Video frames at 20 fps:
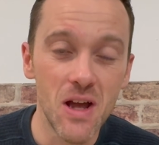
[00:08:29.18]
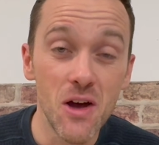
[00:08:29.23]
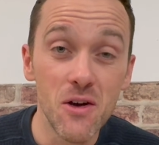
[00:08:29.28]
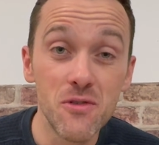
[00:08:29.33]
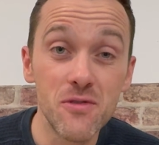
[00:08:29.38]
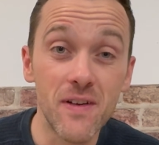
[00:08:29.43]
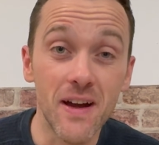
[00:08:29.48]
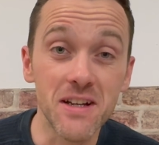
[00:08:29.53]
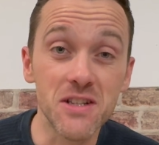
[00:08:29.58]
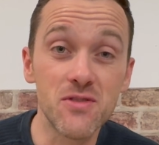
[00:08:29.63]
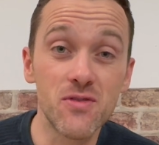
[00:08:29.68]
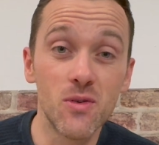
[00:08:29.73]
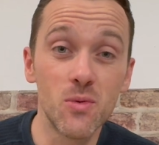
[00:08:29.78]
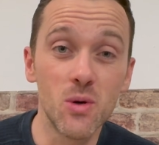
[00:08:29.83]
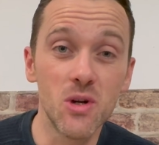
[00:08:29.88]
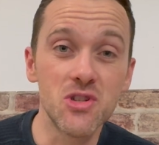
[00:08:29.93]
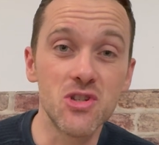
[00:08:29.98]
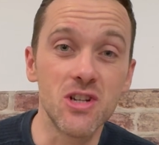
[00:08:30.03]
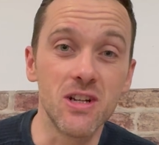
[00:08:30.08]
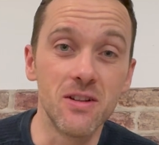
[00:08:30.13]
Thanks for
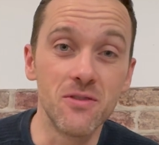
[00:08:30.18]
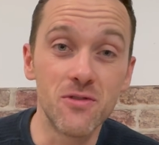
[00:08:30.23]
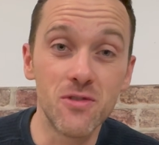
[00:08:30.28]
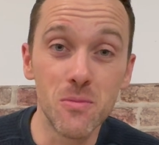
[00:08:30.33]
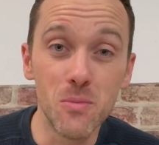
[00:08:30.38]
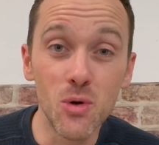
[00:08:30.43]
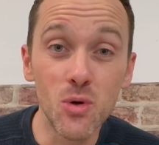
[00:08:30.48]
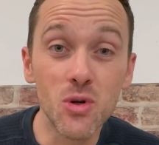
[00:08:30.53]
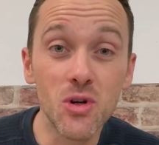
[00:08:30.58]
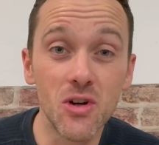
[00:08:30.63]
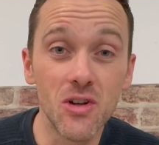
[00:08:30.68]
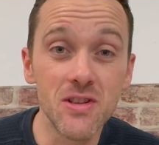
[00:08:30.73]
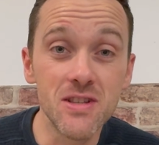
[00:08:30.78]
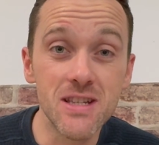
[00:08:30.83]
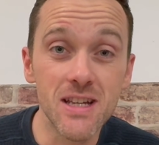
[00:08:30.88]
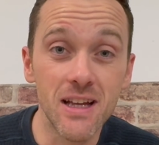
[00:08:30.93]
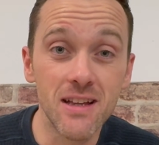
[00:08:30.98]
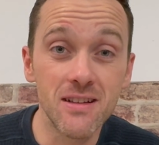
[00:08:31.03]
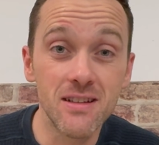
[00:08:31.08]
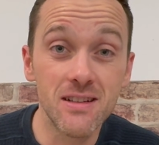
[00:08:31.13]
watching. For more
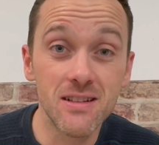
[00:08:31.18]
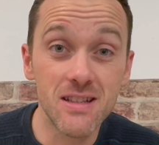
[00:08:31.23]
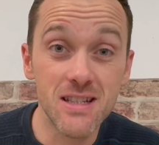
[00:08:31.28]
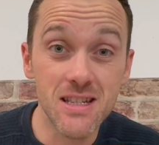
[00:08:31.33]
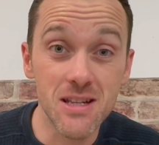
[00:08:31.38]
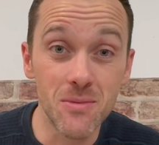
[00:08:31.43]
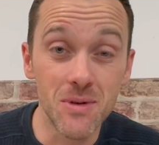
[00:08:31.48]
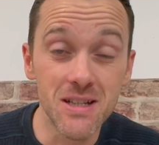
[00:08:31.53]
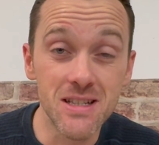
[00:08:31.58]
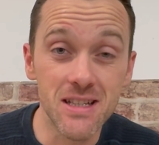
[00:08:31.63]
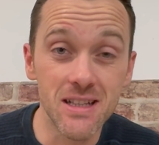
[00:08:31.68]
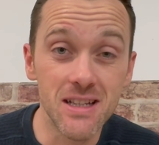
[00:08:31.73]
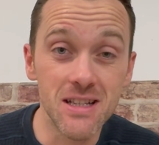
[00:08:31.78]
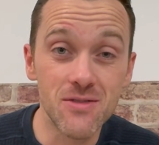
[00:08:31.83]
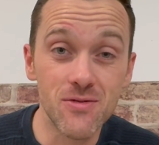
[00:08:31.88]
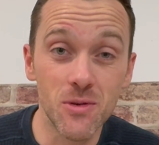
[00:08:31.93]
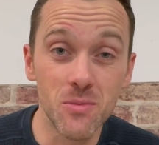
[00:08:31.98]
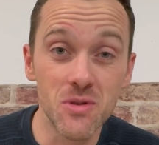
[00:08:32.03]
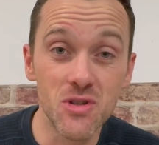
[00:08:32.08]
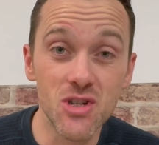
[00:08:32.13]
content similar to this
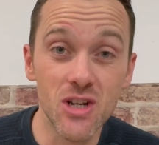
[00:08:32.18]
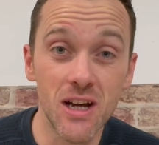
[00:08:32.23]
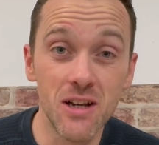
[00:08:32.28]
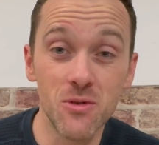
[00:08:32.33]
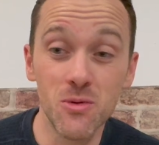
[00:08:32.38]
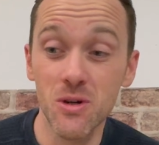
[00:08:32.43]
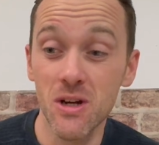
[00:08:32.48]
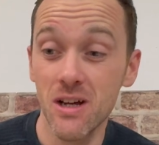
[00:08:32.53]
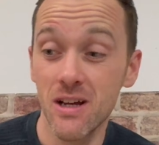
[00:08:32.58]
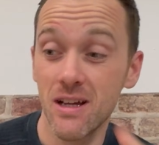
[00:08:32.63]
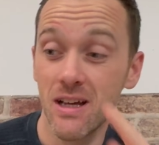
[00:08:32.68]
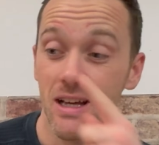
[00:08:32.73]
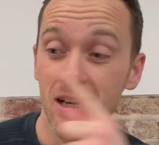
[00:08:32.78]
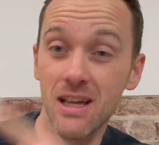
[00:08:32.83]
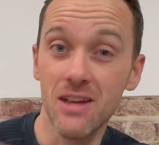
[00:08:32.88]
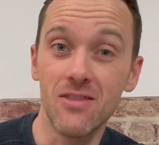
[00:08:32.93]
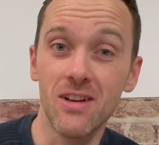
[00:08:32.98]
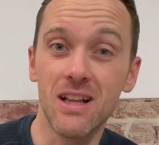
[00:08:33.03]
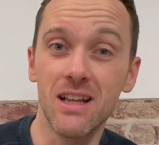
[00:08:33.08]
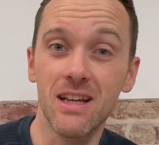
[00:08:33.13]
from the channel,
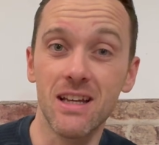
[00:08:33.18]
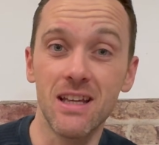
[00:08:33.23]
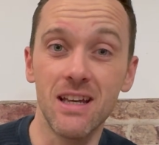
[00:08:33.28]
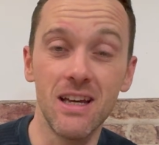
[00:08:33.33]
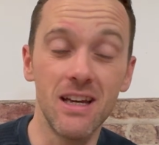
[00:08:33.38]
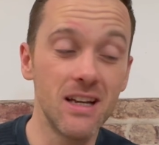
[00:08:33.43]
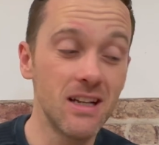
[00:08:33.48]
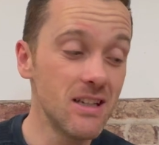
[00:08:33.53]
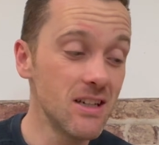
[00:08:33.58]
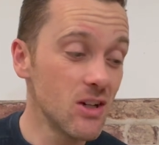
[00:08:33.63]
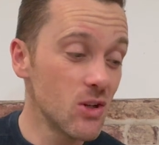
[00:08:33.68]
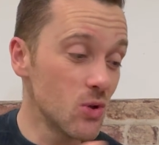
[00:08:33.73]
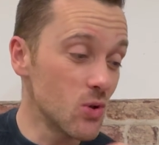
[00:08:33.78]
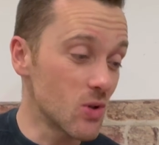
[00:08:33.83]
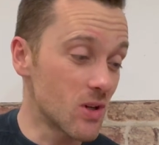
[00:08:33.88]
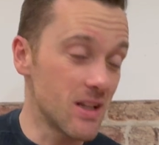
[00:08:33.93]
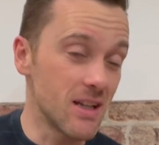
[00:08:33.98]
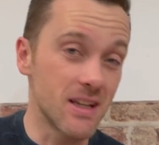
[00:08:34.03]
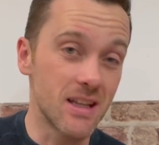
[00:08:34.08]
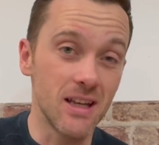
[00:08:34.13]
either click here or
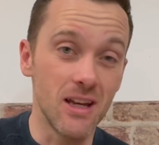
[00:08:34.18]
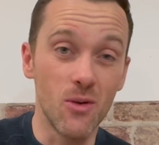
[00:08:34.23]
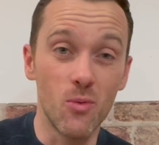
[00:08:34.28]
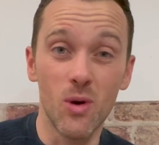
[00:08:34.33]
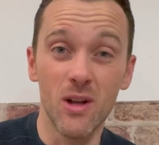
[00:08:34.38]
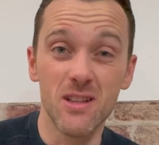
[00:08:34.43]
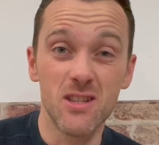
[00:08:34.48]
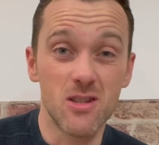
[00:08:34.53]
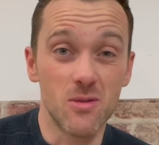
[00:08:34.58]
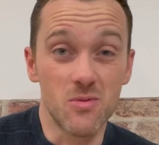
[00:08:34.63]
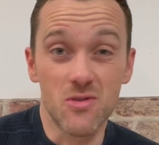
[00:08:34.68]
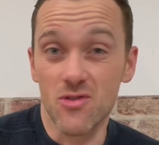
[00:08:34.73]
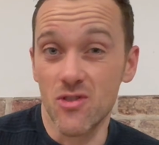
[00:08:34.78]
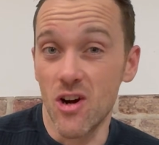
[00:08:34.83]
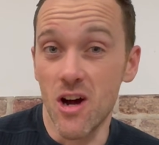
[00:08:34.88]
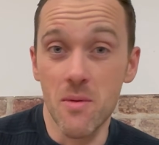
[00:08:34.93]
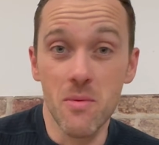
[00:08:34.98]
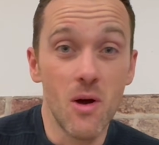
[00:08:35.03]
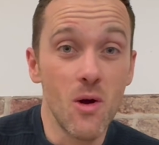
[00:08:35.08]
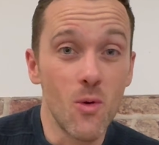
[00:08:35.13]
click here. One
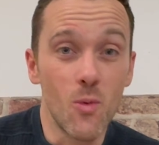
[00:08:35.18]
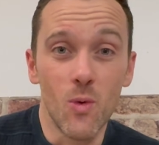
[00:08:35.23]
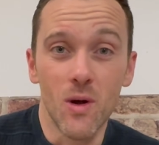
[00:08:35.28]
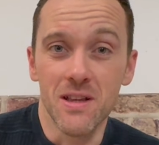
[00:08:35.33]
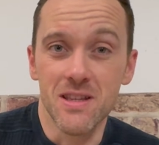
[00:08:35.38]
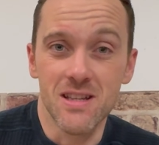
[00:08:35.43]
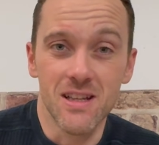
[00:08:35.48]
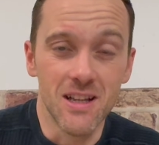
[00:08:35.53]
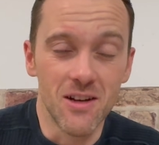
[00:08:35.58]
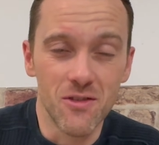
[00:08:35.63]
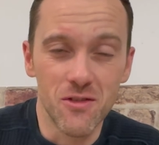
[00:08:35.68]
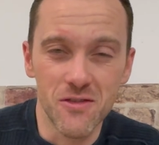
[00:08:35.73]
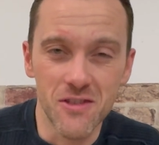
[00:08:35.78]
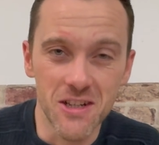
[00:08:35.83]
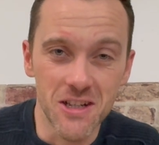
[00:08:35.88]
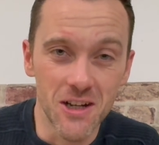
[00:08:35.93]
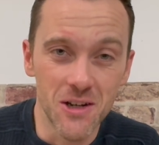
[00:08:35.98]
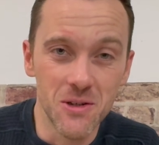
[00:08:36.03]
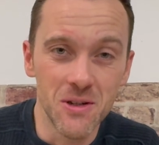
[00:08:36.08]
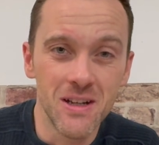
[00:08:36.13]
subscribe, one's another
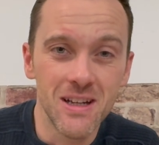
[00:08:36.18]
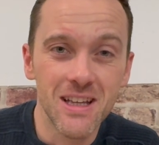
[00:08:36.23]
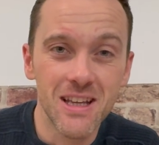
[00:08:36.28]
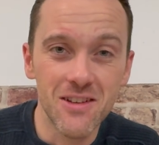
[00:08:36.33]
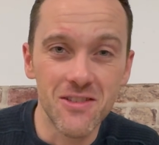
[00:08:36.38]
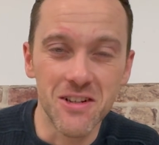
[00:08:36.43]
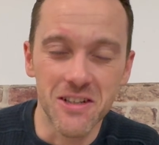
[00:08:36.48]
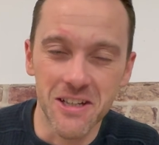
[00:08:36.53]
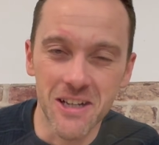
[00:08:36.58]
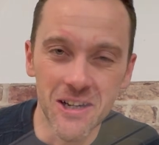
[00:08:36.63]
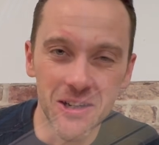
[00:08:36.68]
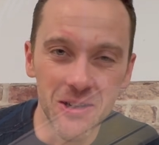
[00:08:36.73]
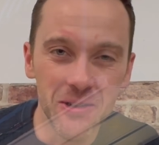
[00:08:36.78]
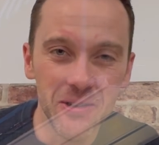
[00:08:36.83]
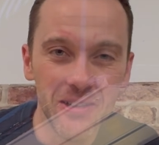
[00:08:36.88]
video. Give it a go.